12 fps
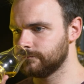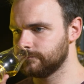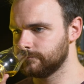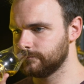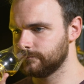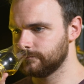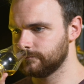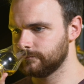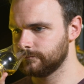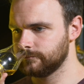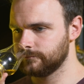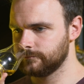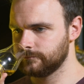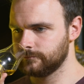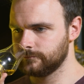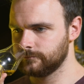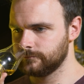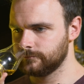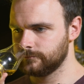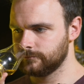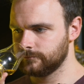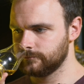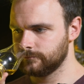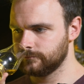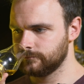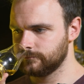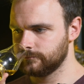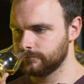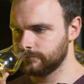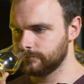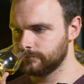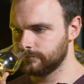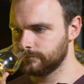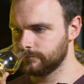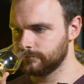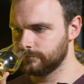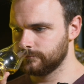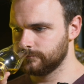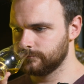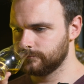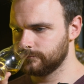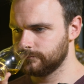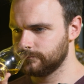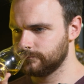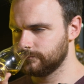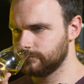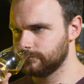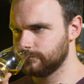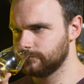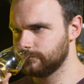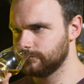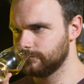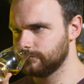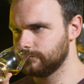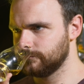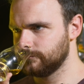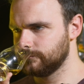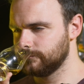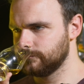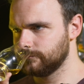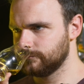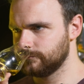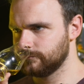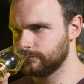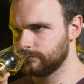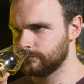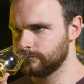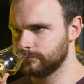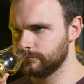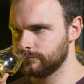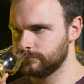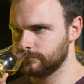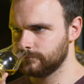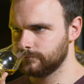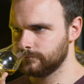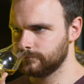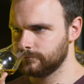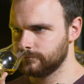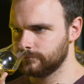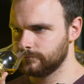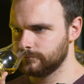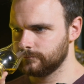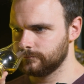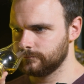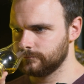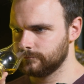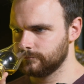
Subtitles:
(no one is talking)